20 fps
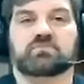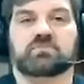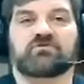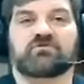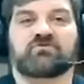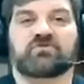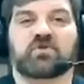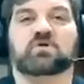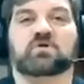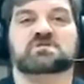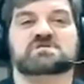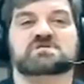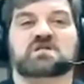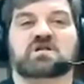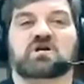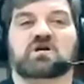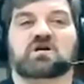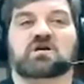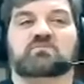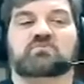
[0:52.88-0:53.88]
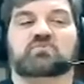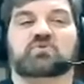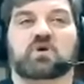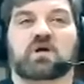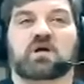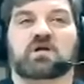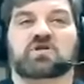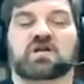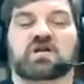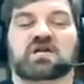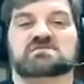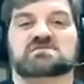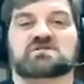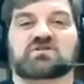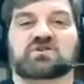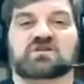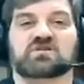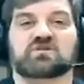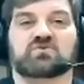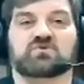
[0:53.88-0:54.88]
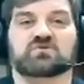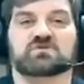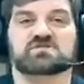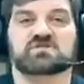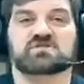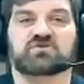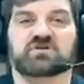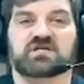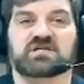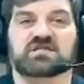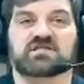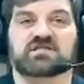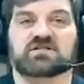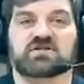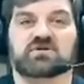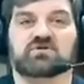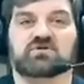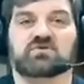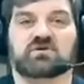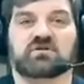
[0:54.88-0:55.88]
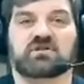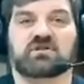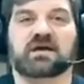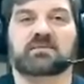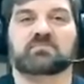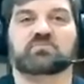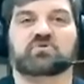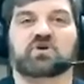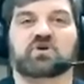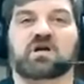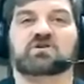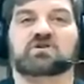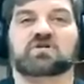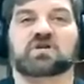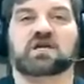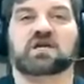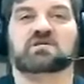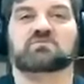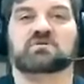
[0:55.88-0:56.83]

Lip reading: focusing on projects and the tools you'll need to do that project,